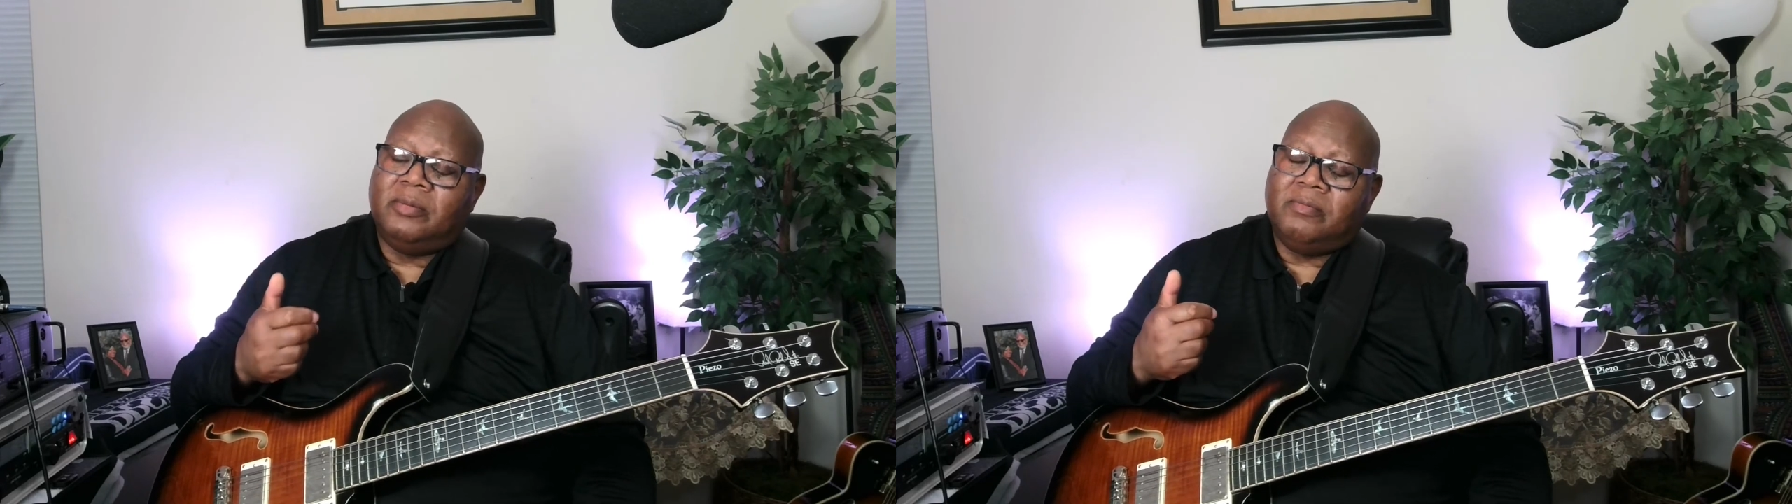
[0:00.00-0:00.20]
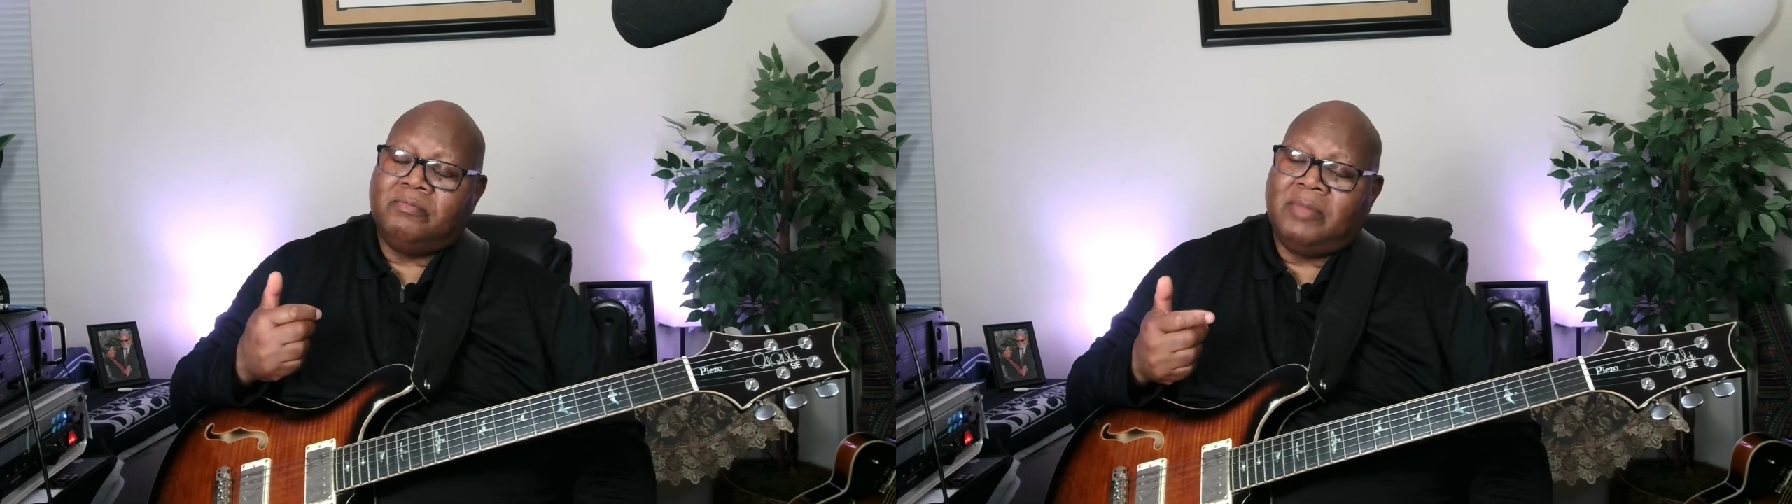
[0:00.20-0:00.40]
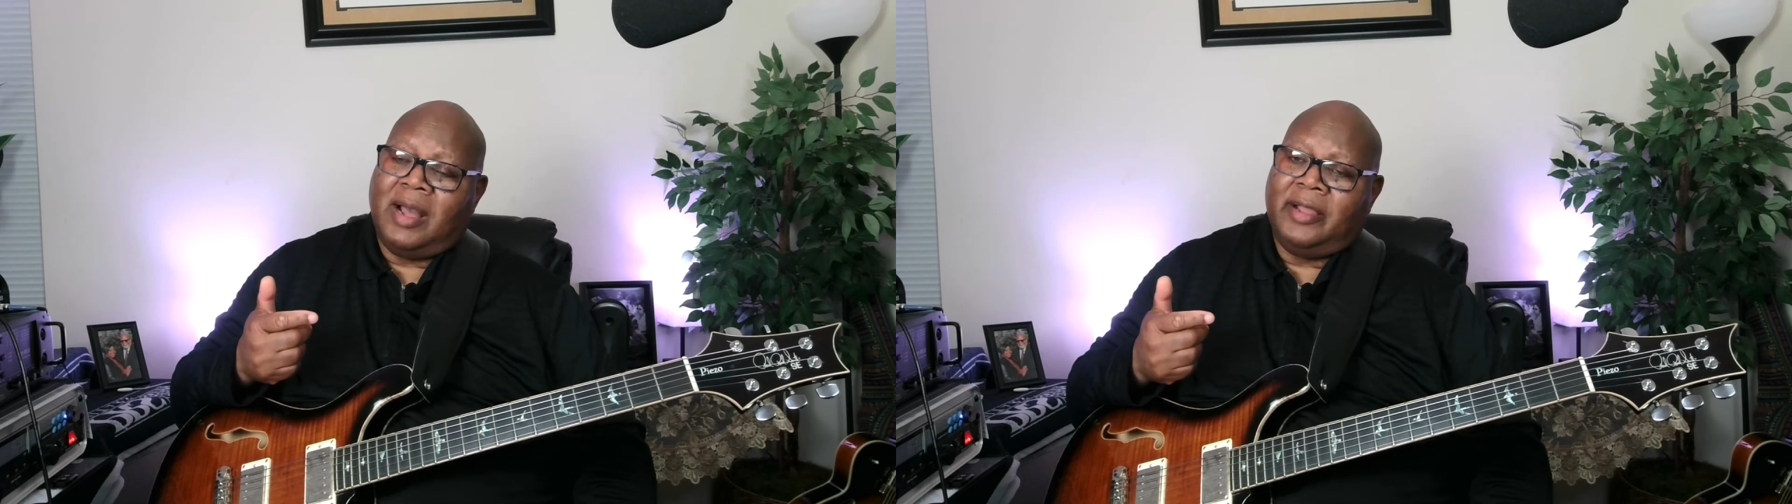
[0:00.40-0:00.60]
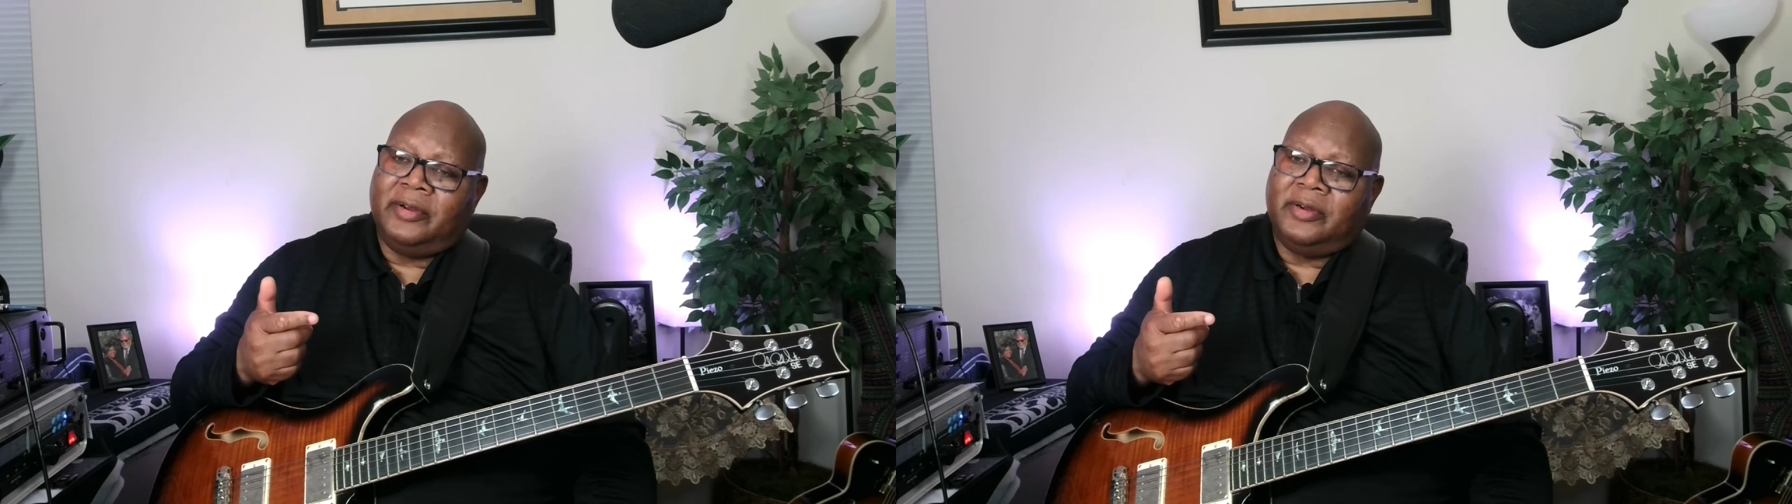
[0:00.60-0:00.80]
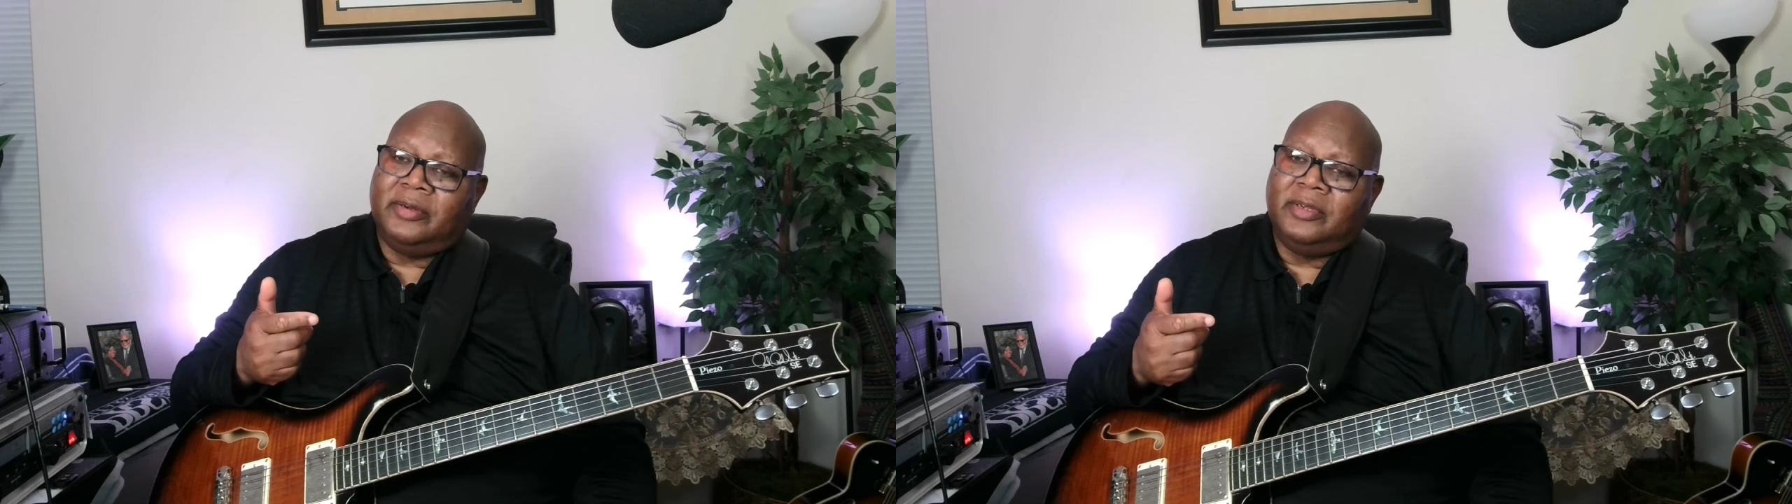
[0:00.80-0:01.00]

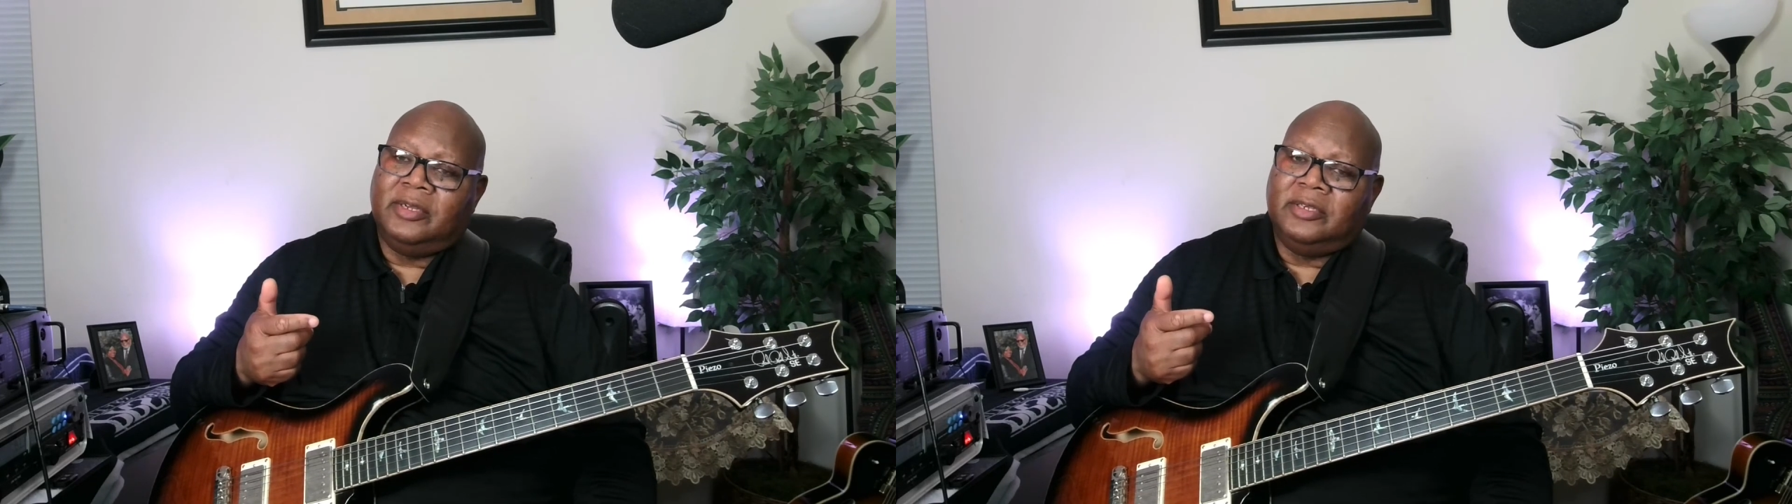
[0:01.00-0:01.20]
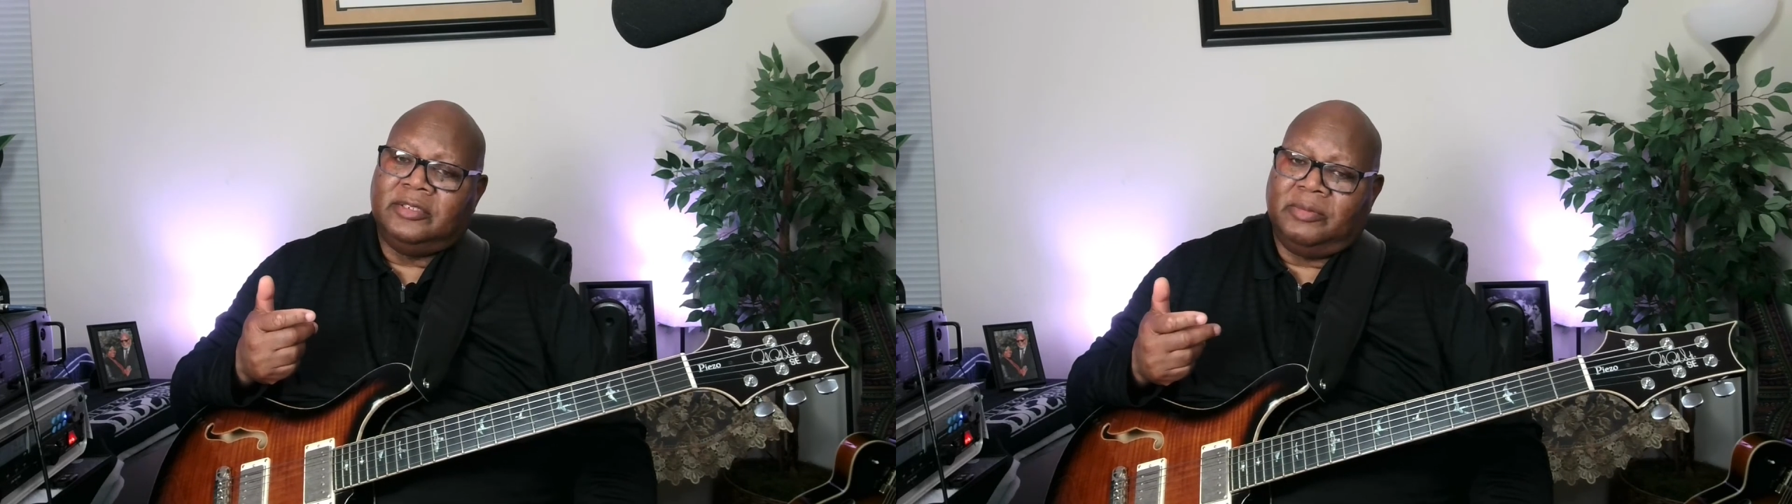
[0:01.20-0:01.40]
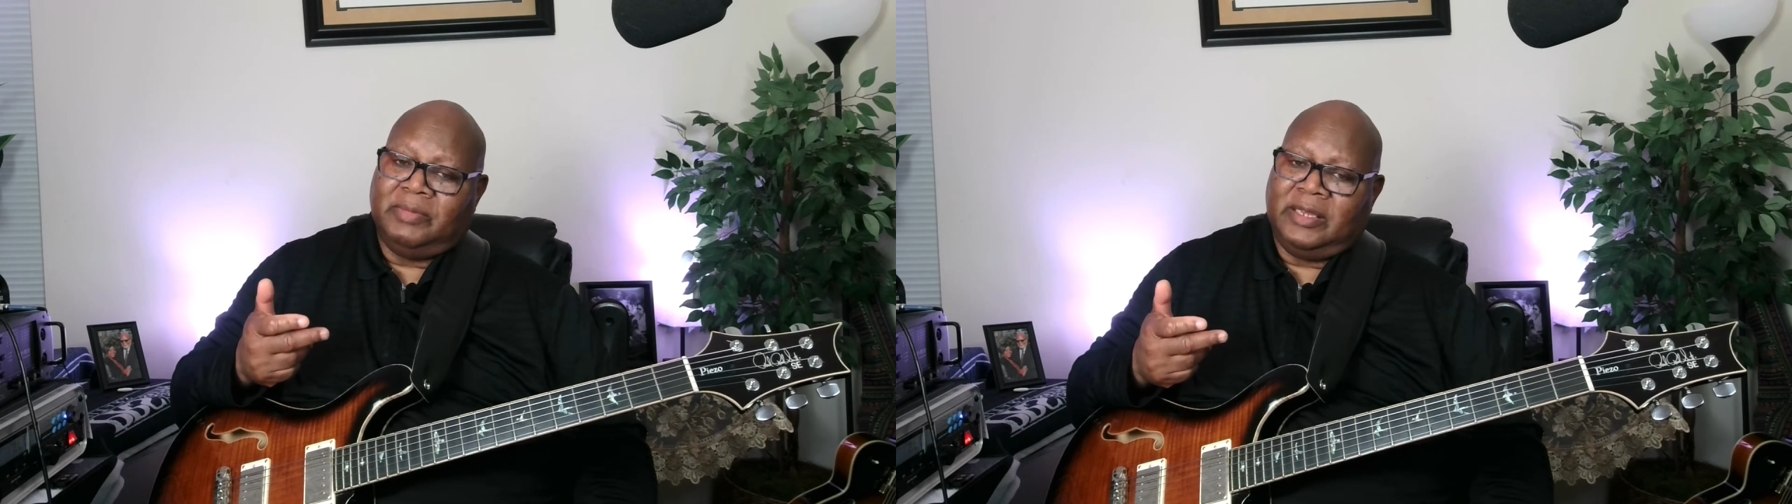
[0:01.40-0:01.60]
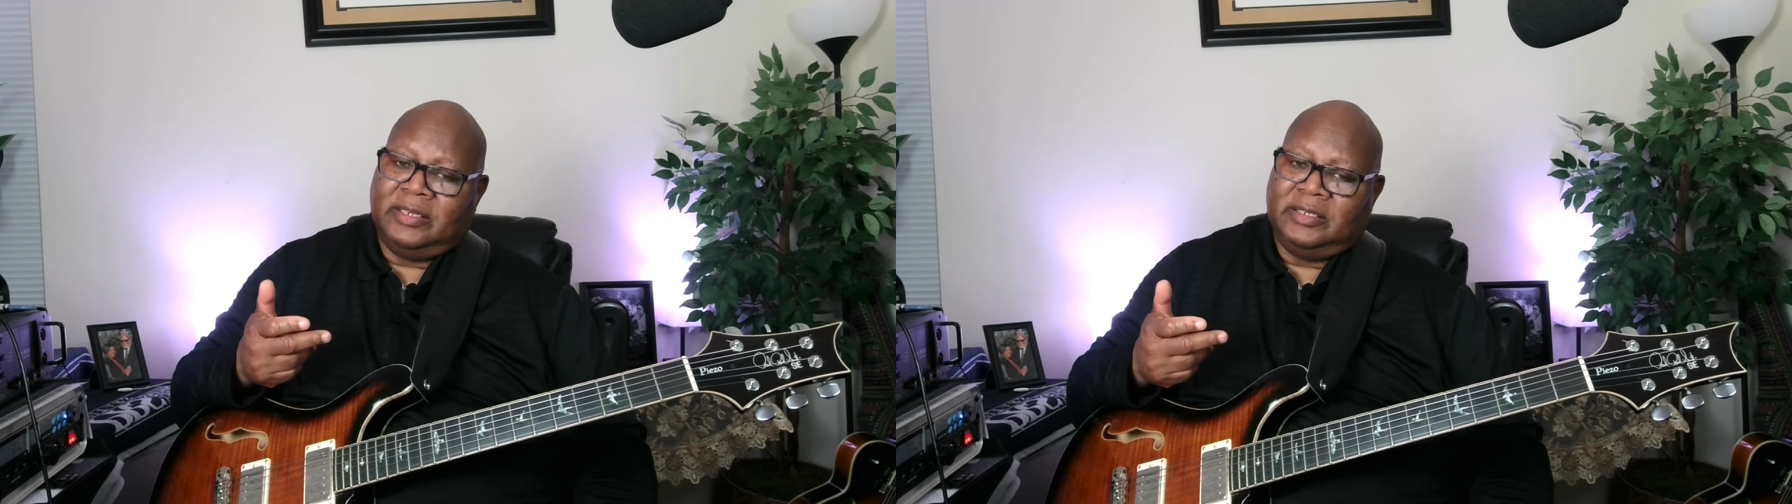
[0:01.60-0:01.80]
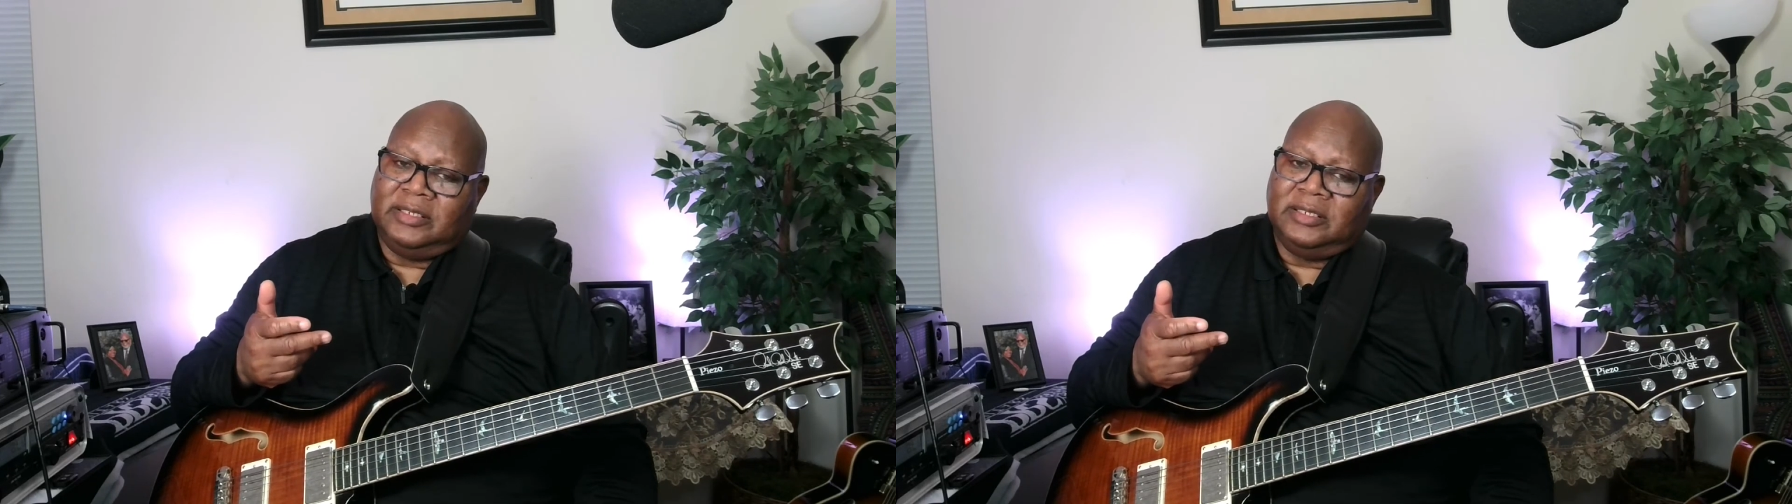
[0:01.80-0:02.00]
minor,
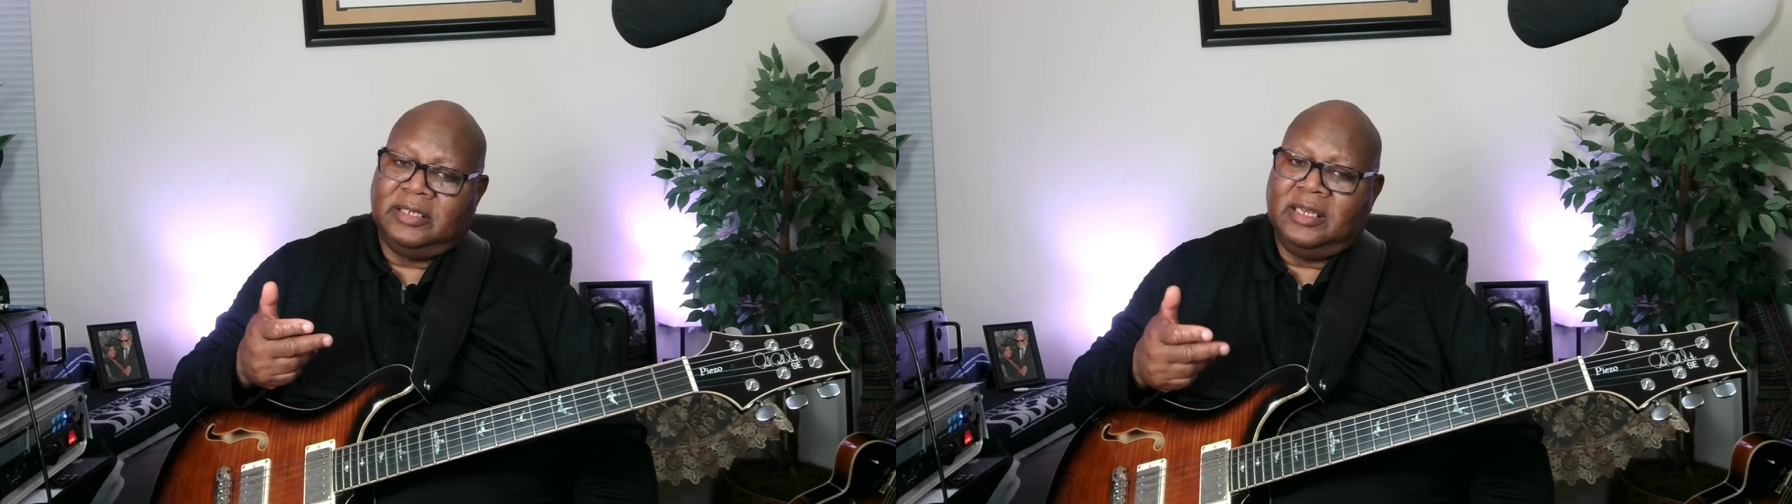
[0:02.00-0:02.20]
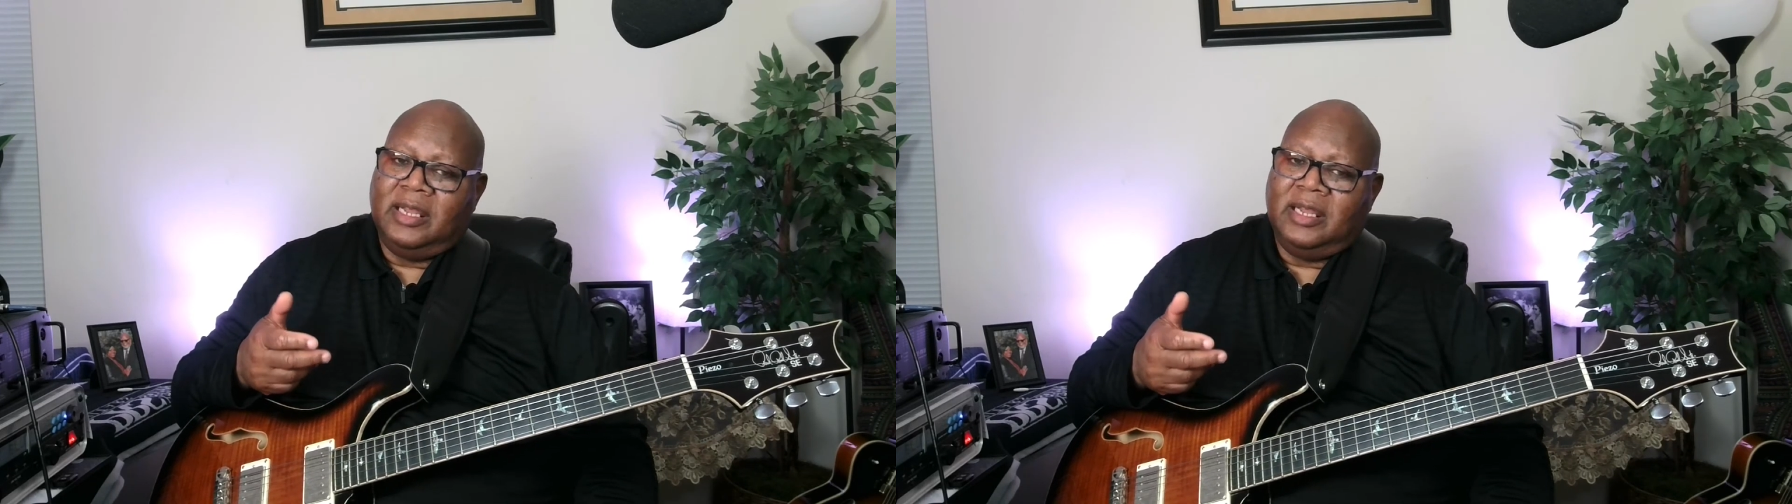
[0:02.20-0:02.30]
diminished,